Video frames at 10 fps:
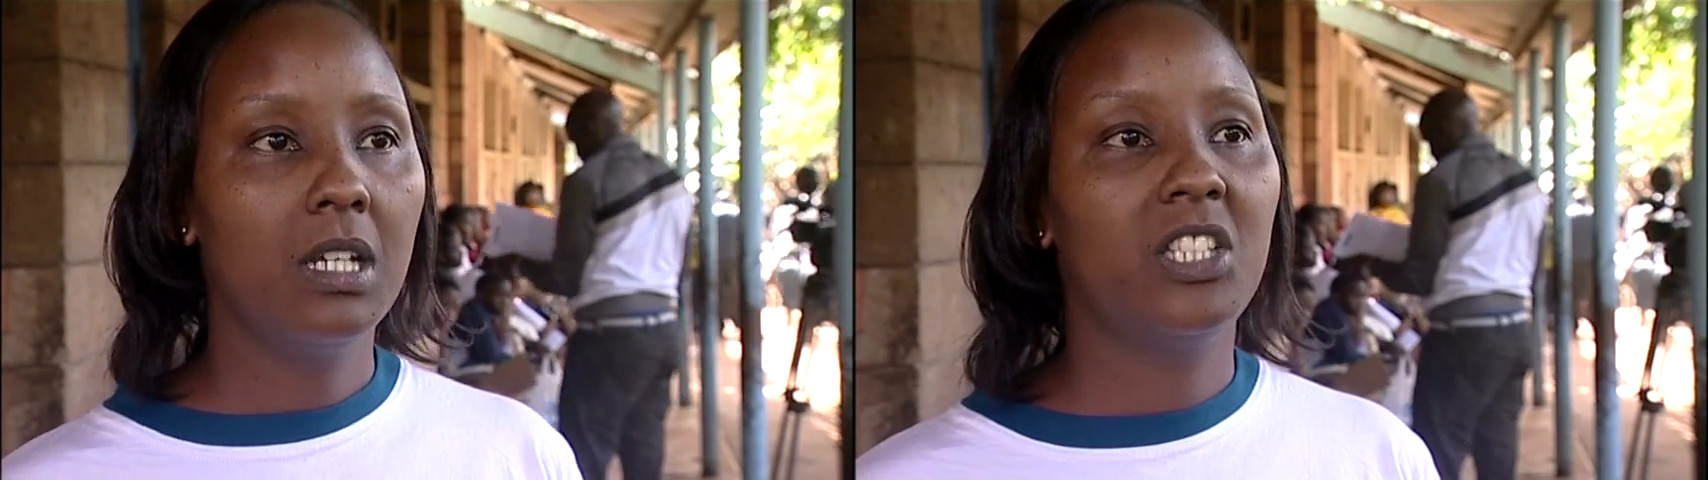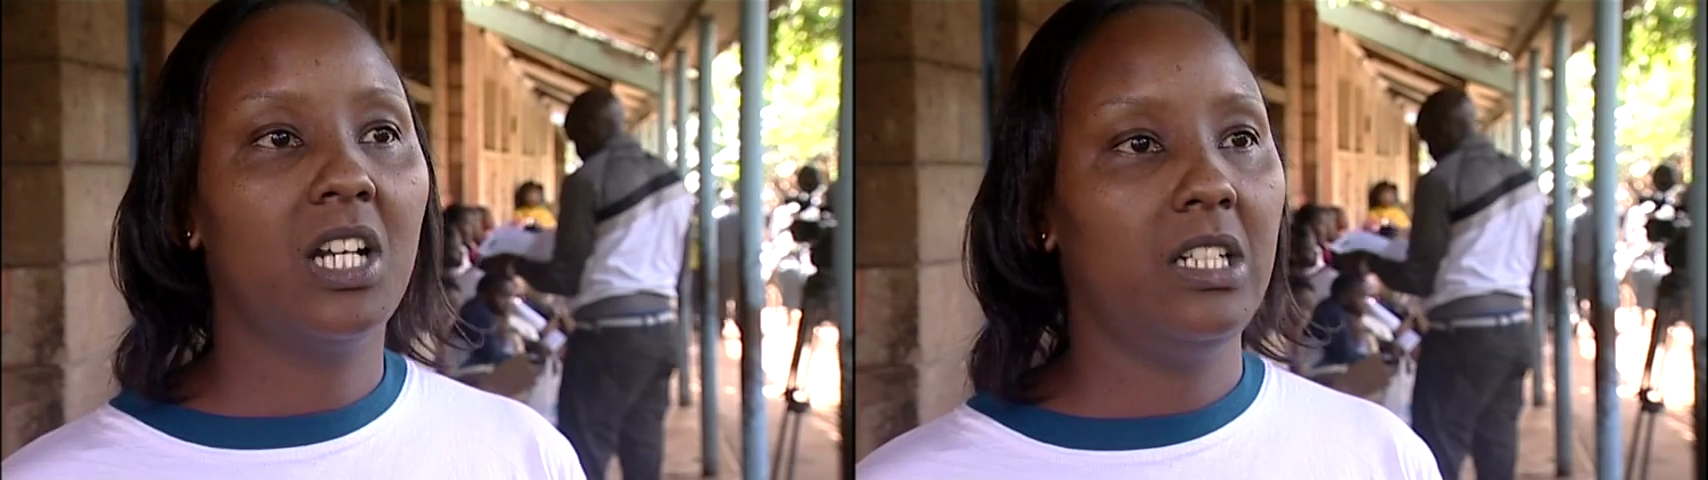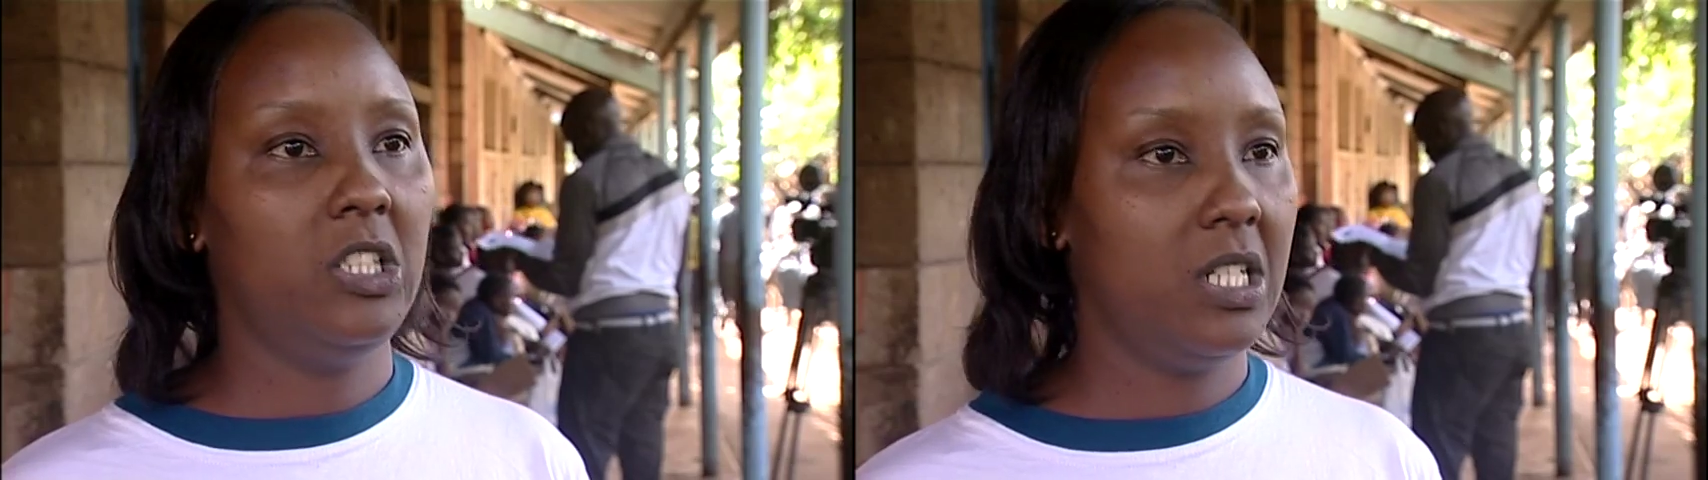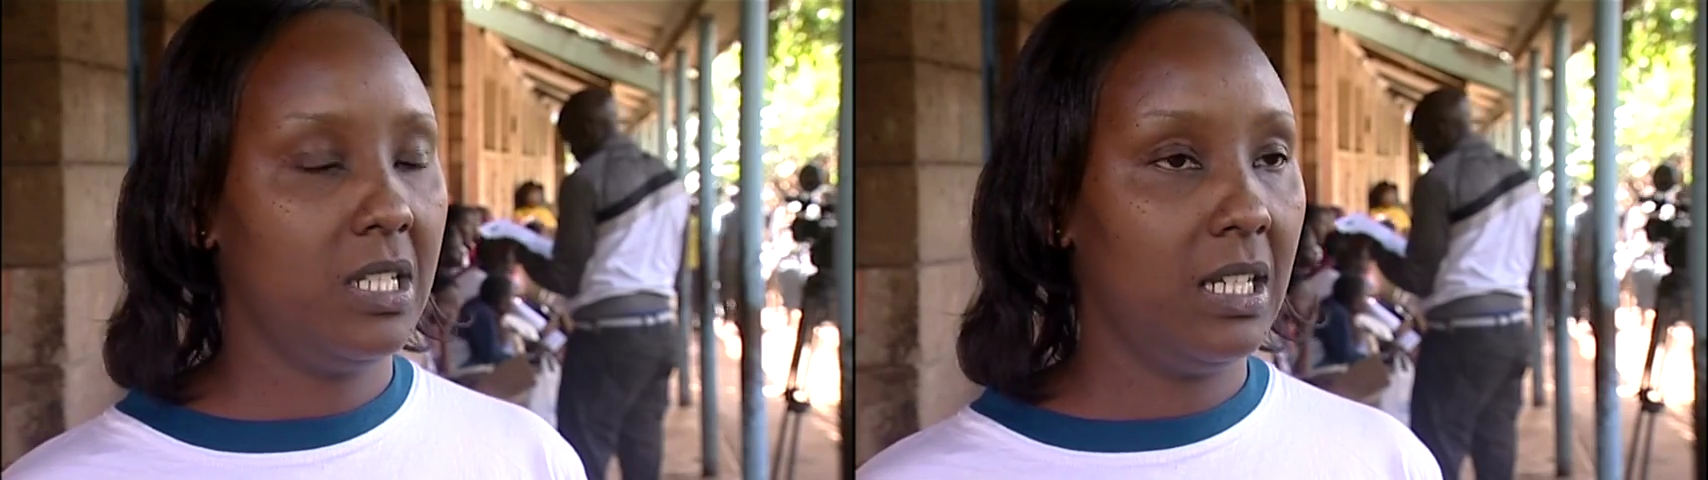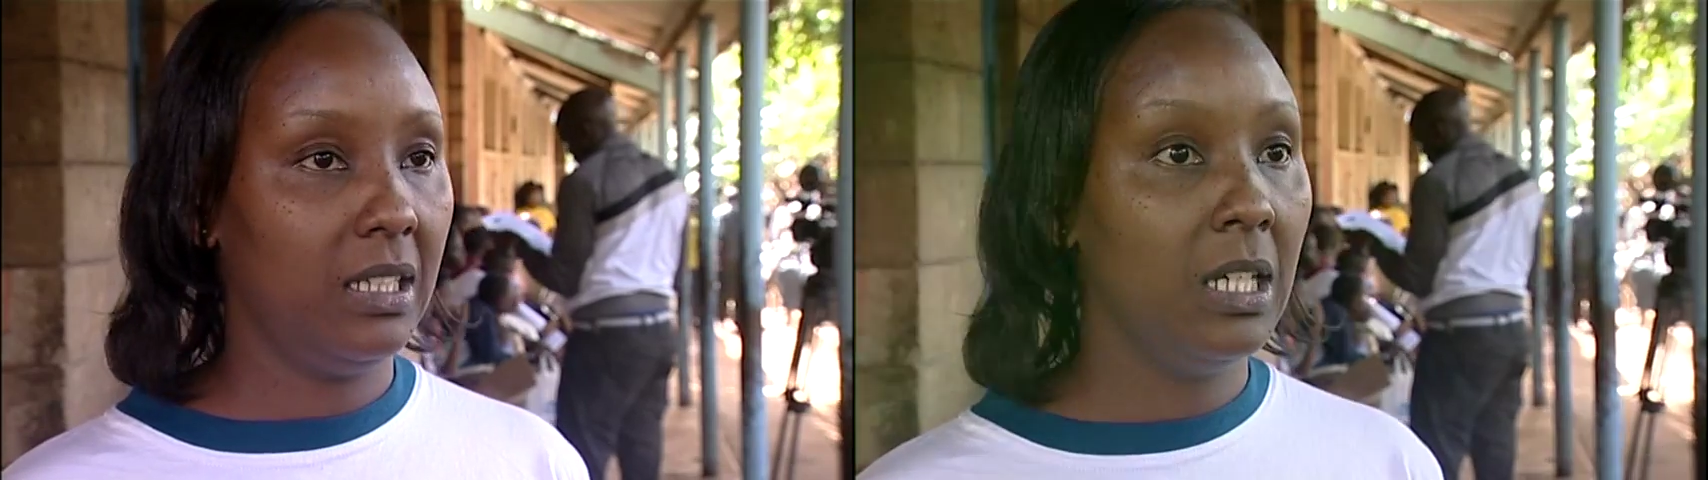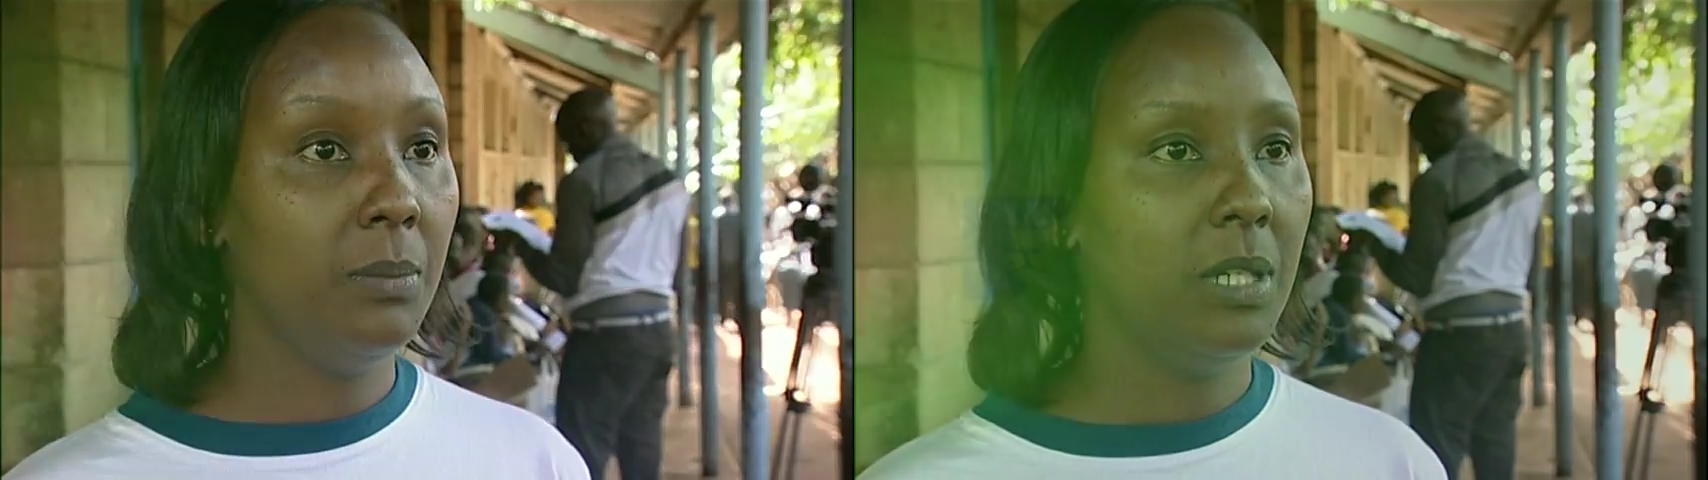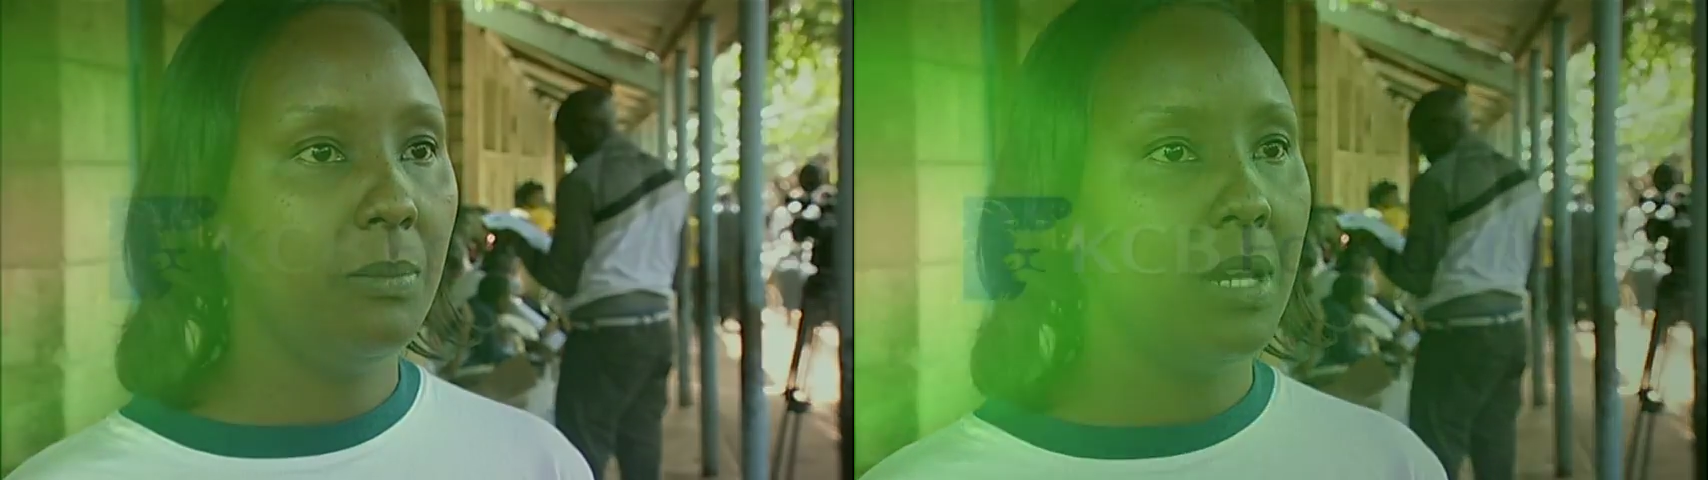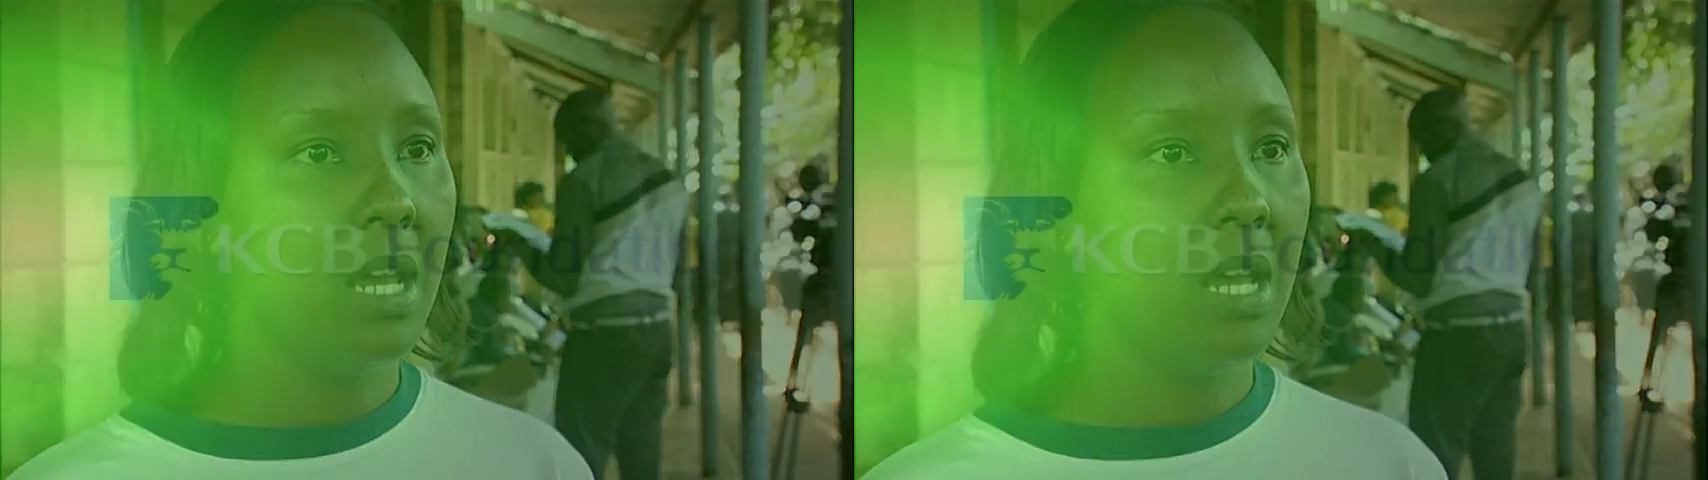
challenges that they may be